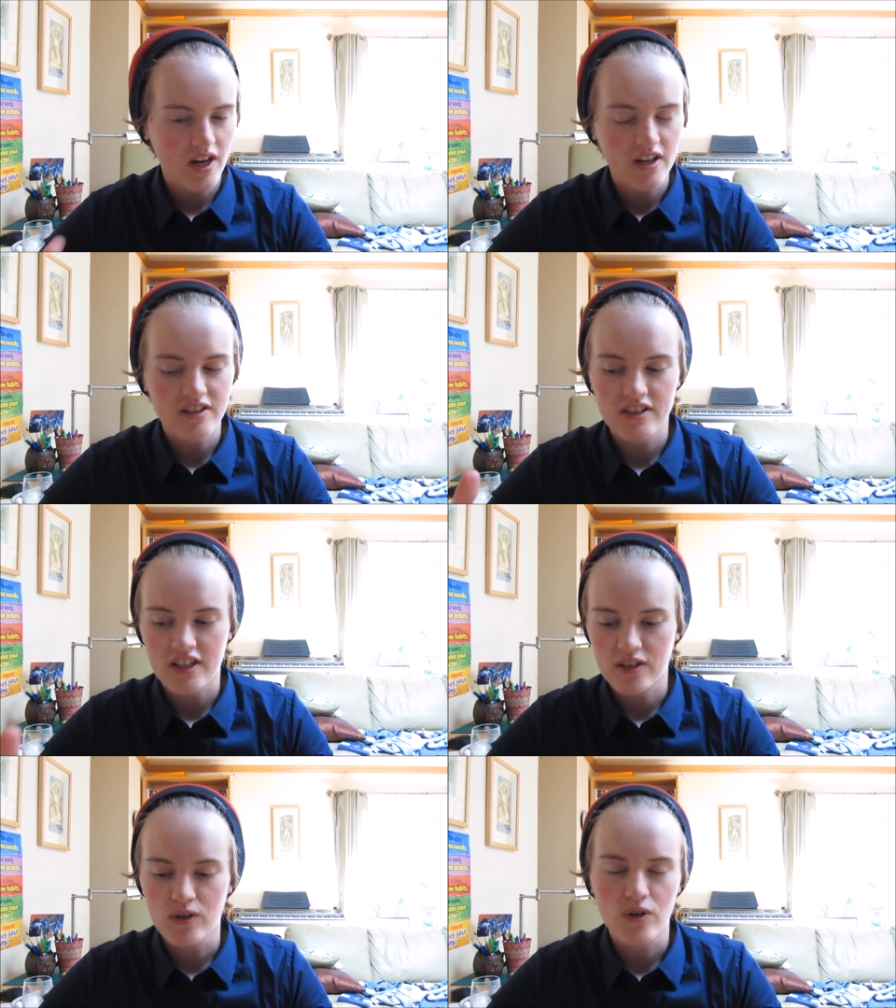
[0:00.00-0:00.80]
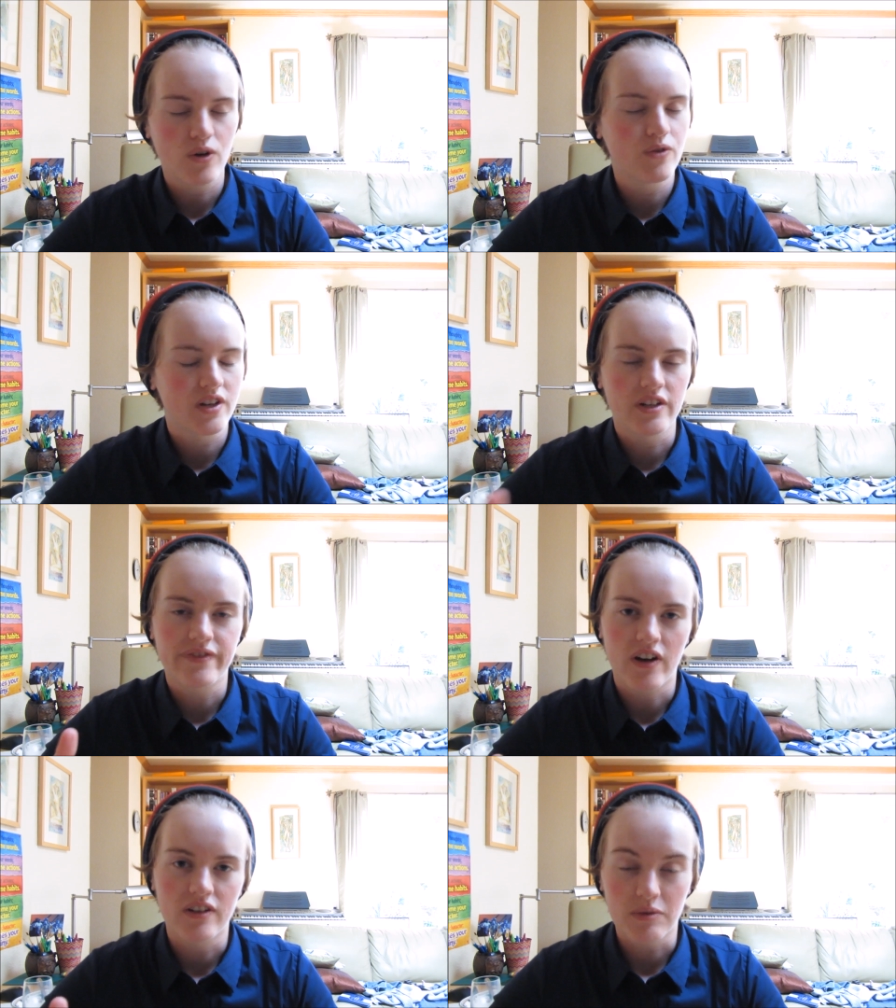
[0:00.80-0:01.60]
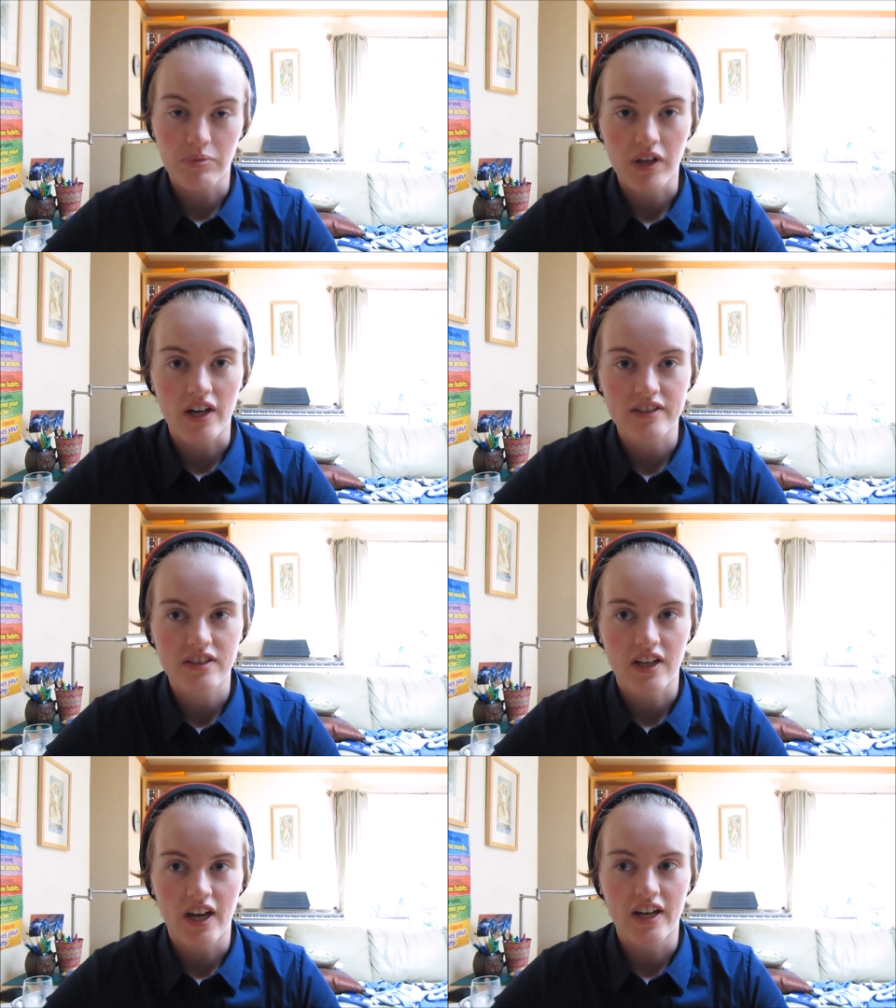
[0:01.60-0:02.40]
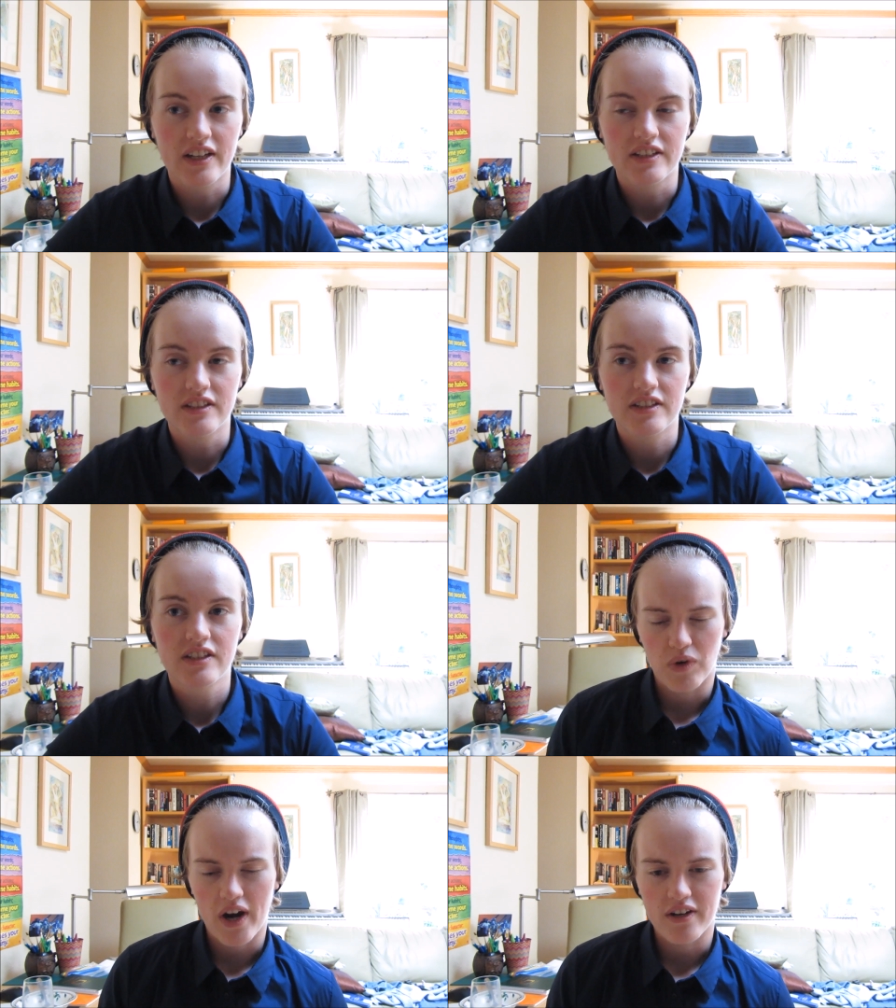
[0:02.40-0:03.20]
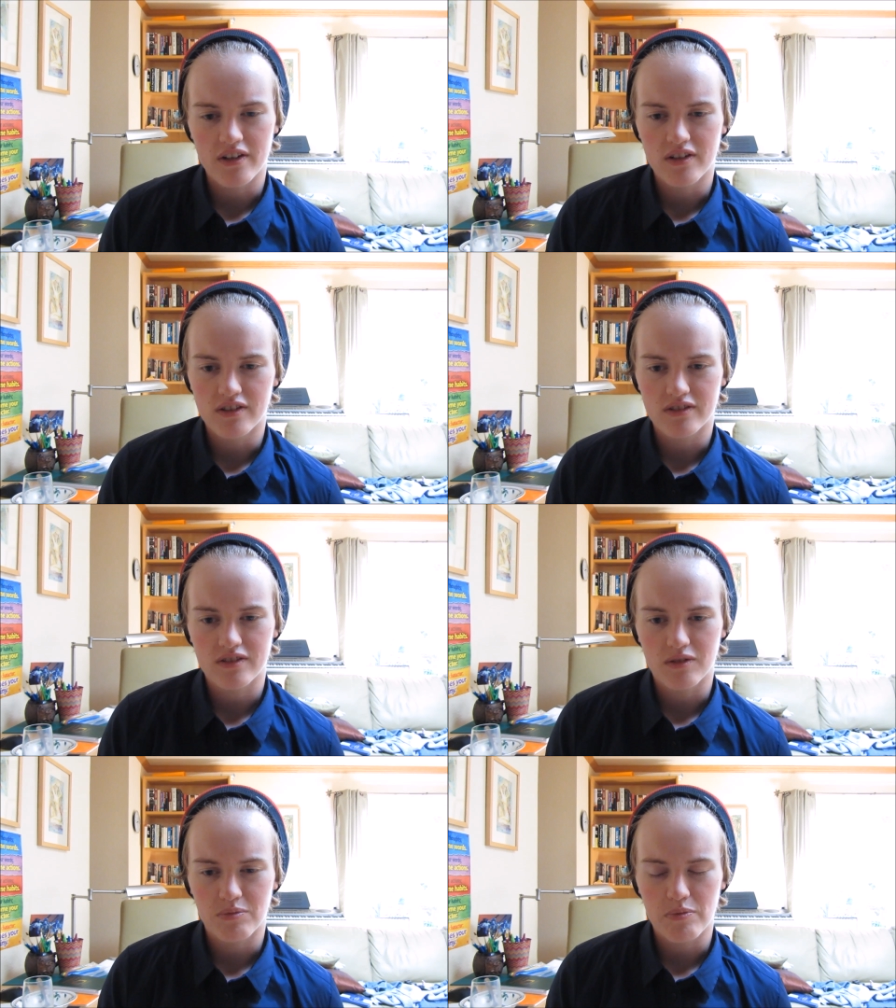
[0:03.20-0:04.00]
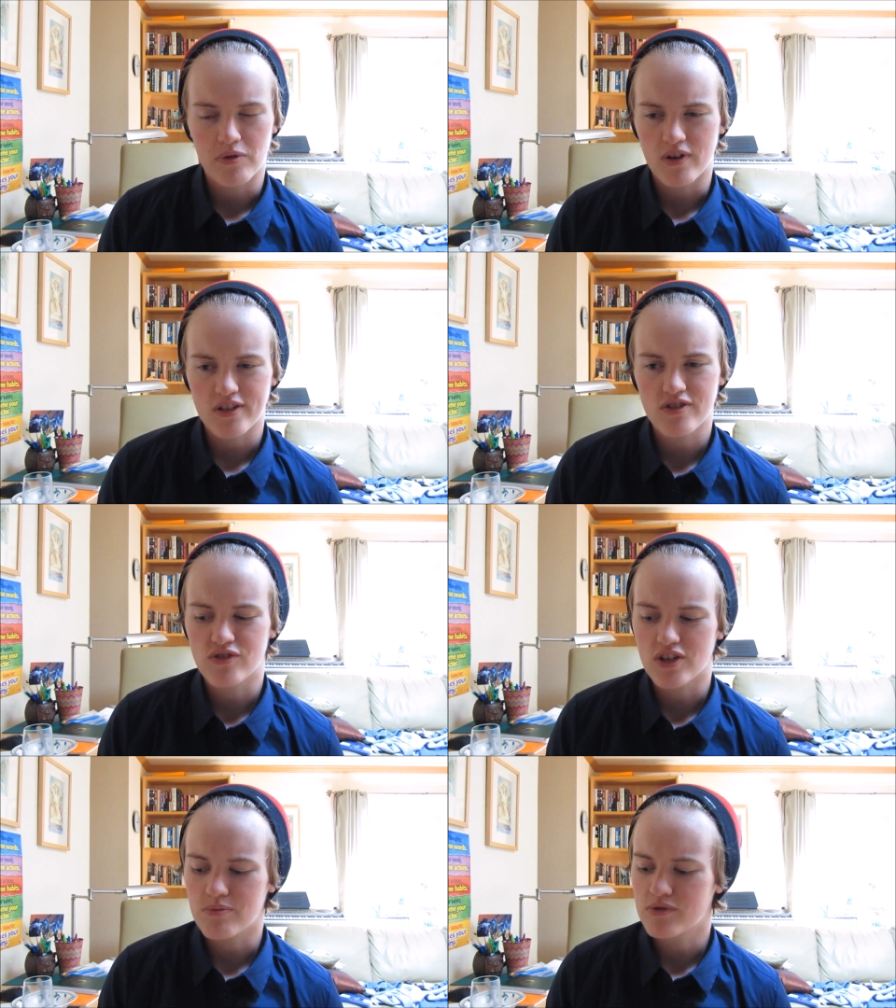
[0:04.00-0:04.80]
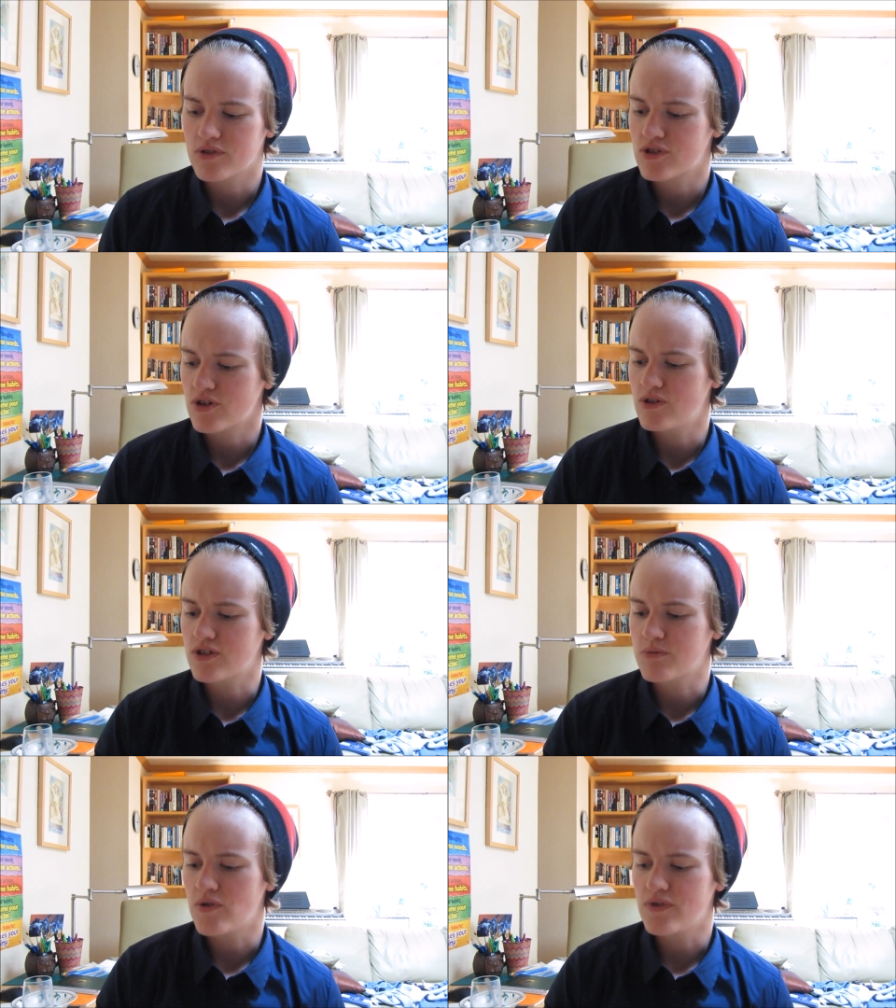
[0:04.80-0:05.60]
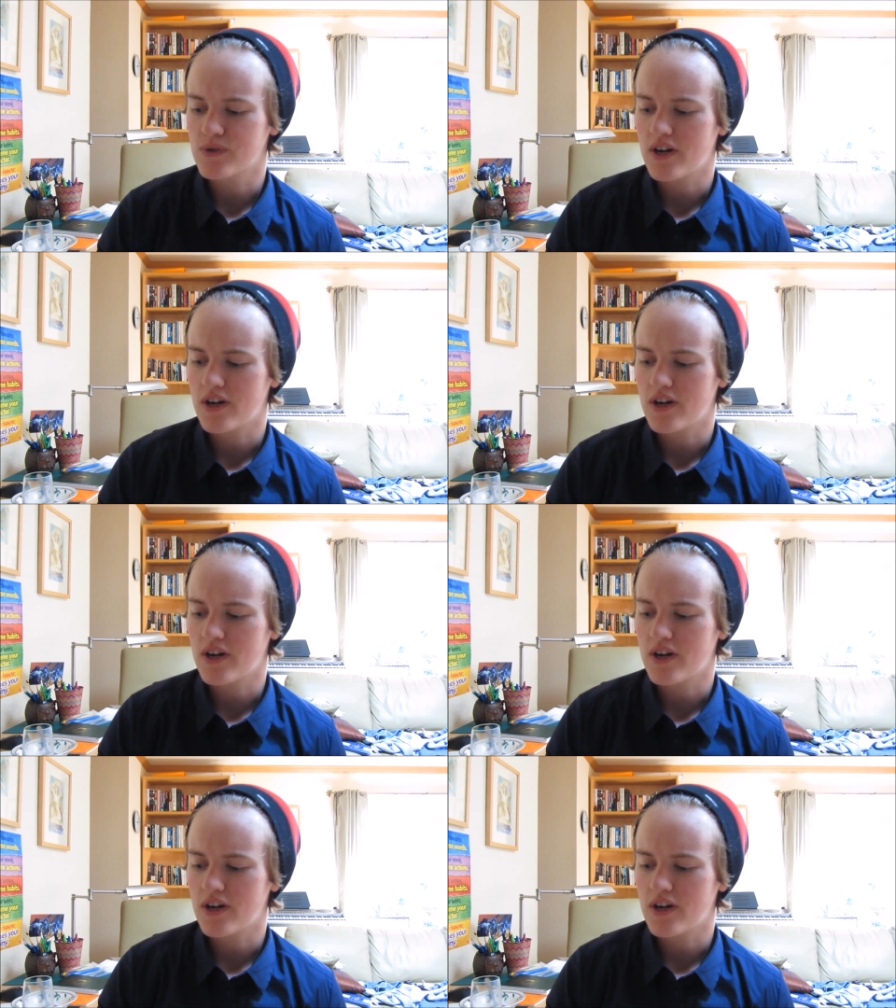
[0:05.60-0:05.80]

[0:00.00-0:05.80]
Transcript: Characters that don't go very far in the plot and writers or people who write scripts or shows or movies or